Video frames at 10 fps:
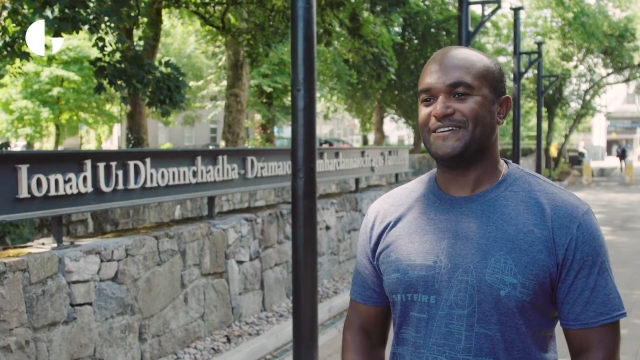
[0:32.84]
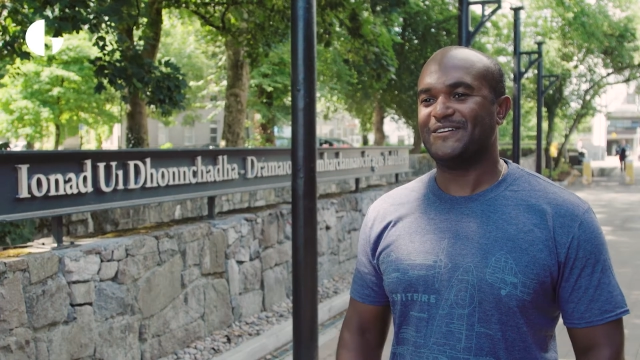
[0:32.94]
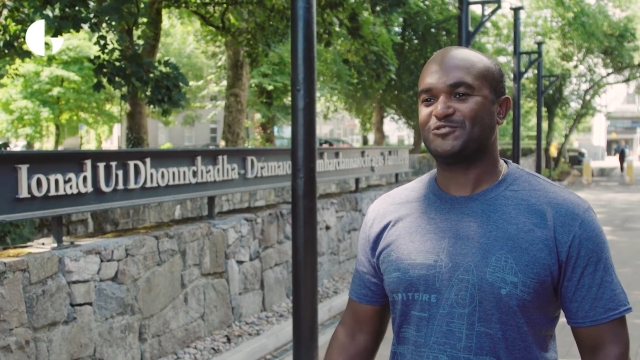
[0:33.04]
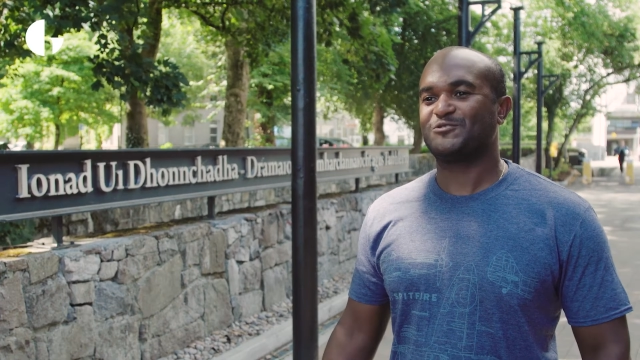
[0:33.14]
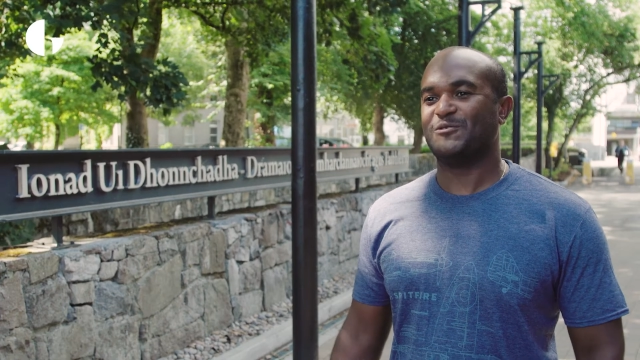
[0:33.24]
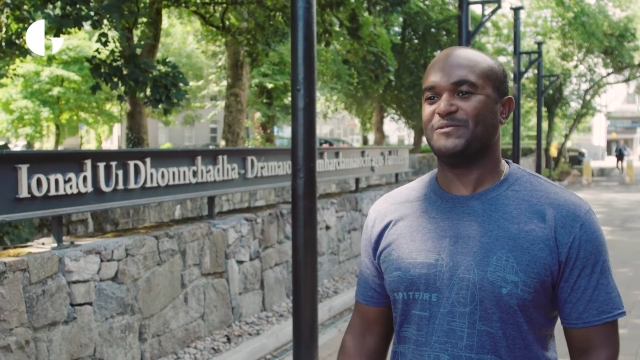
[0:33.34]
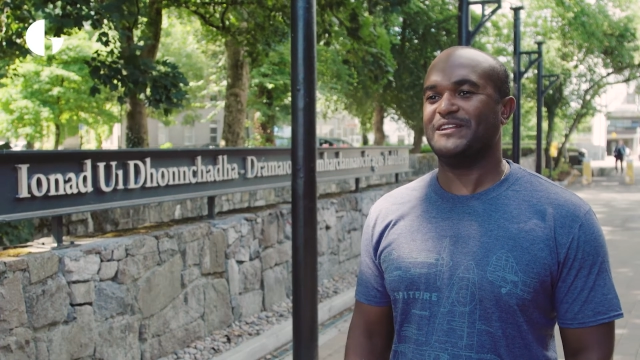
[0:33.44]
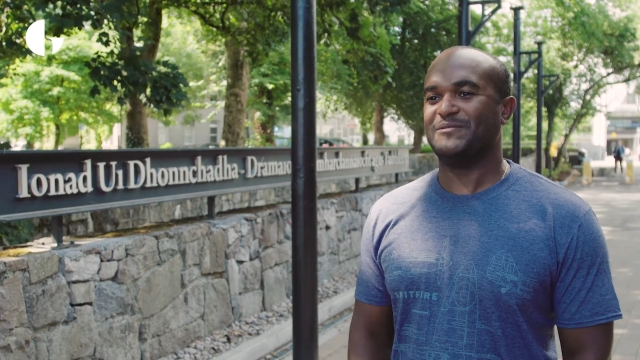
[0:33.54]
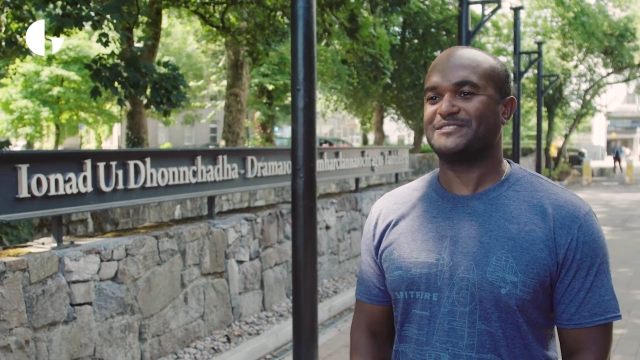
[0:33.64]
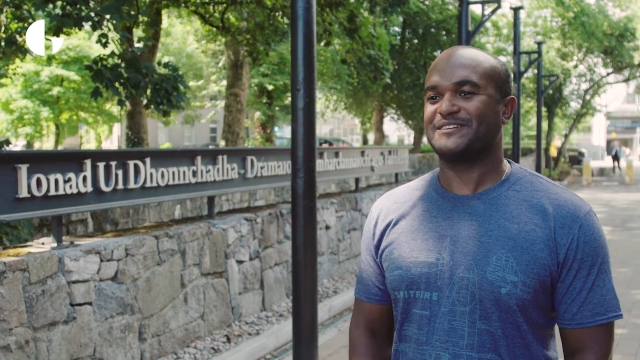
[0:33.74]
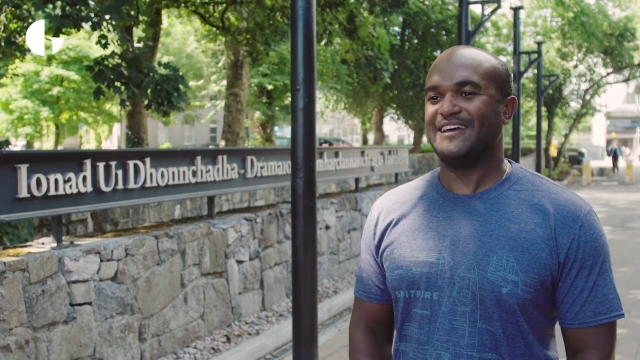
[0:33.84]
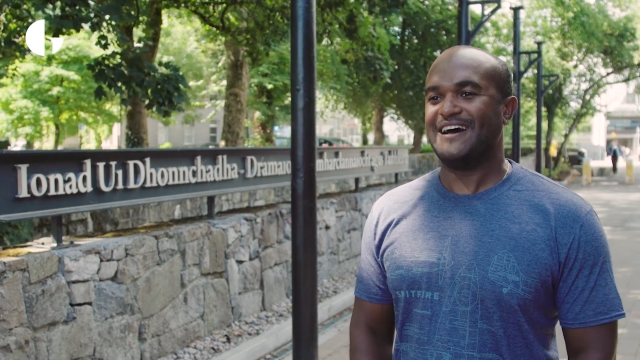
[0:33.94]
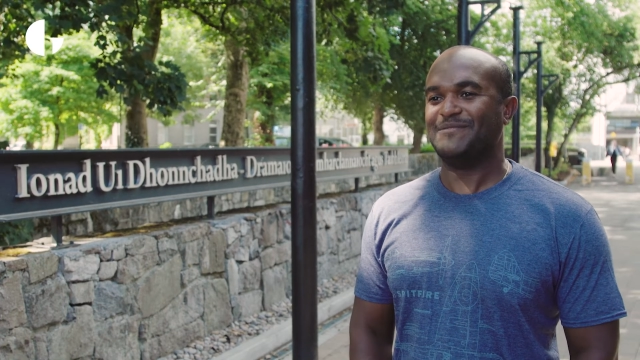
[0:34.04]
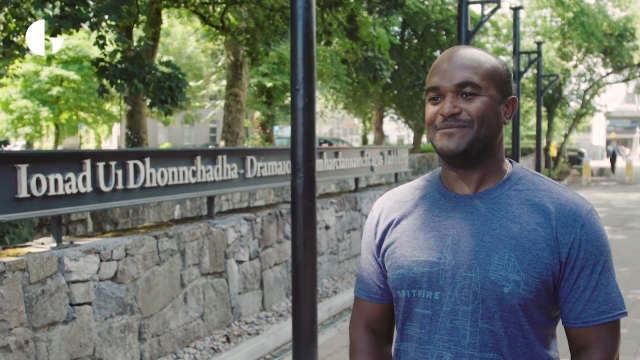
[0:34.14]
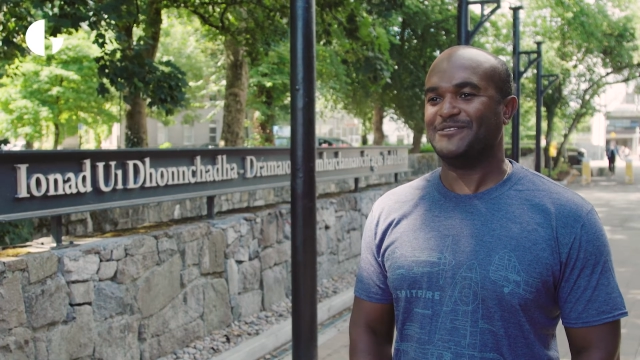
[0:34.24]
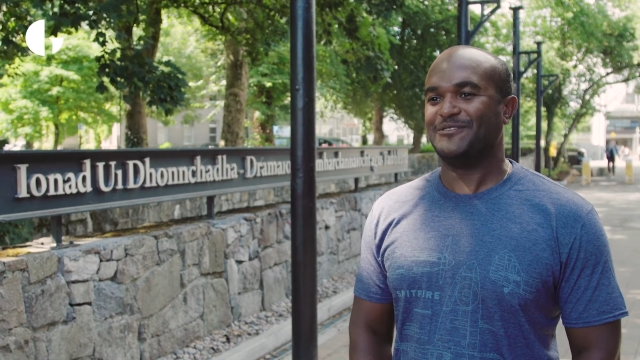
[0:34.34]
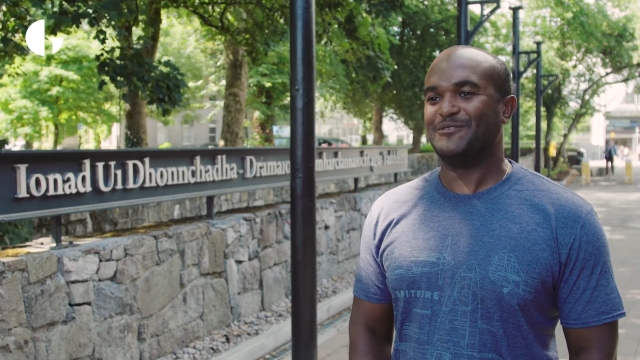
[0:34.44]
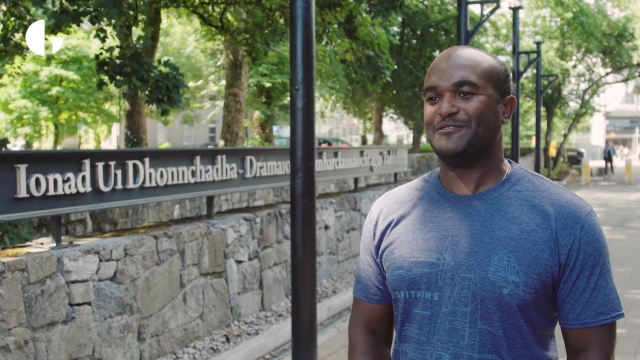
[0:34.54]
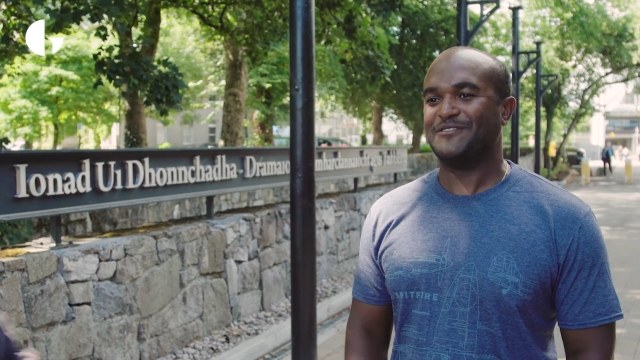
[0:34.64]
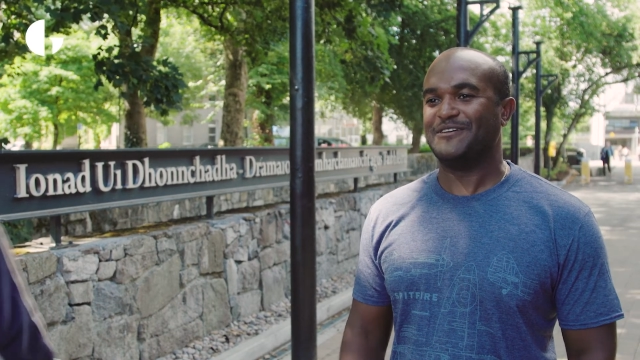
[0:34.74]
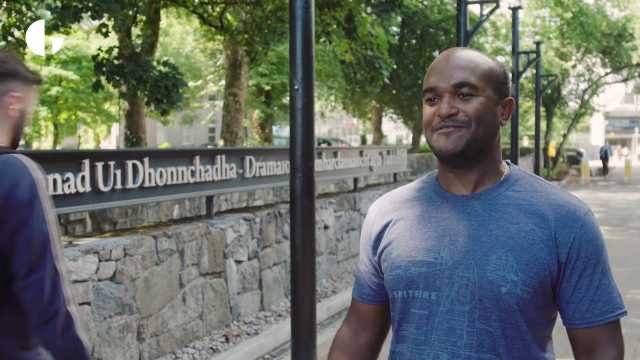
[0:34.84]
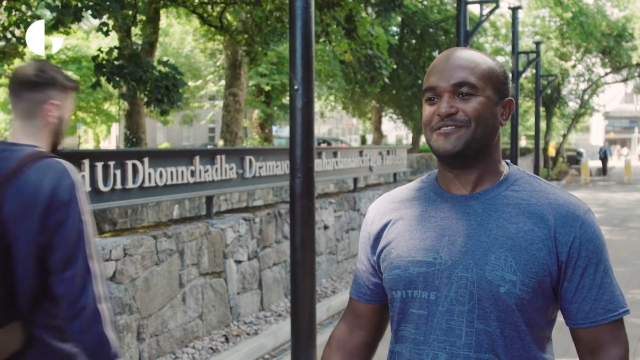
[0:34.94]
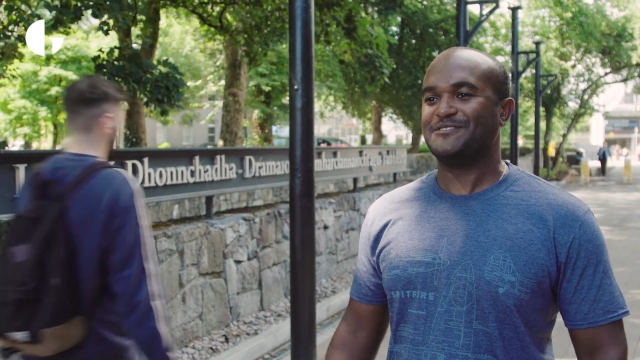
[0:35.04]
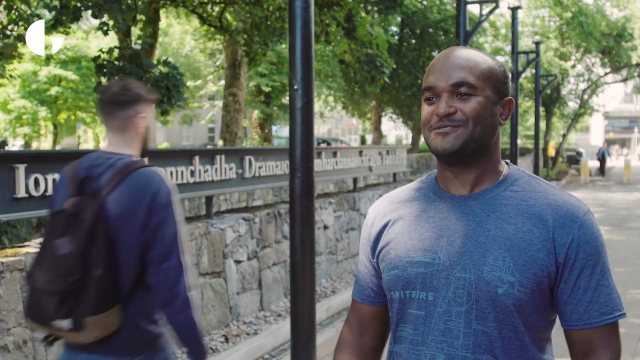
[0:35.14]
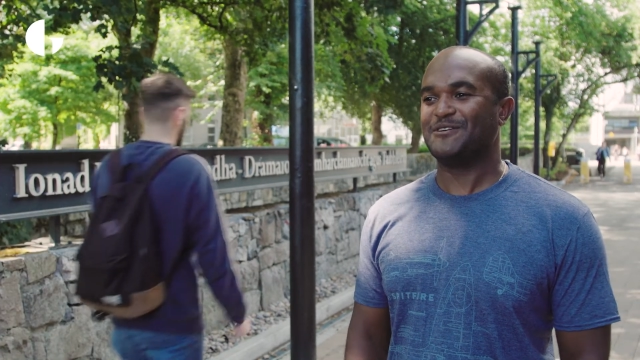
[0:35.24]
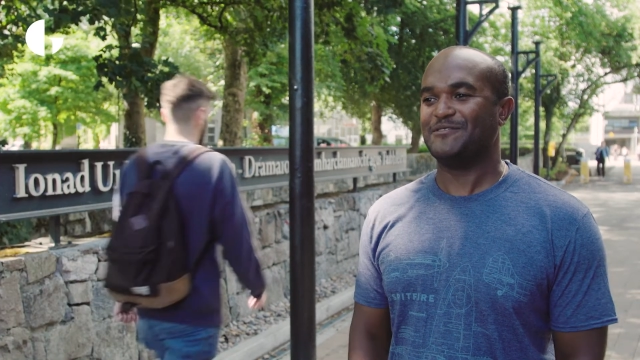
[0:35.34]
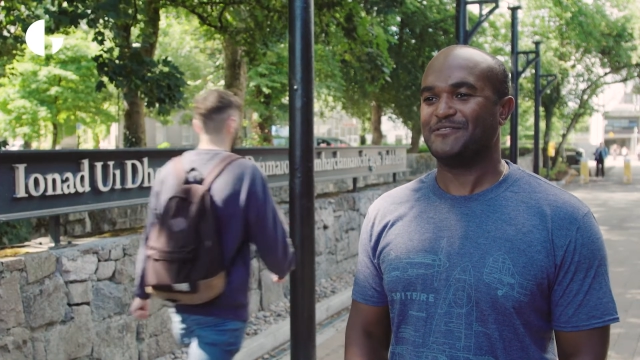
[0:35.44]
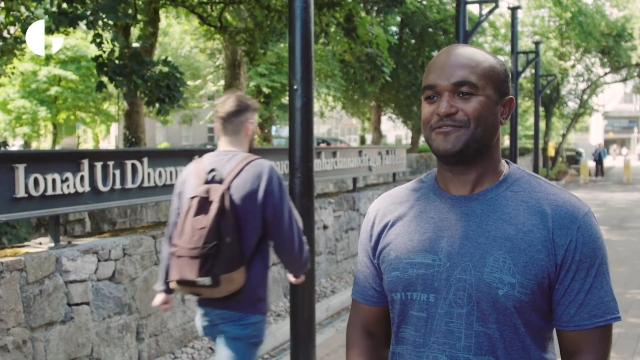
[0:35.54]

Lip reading: you're not sure really what's going to happen. You don't know if you're in for a sort of a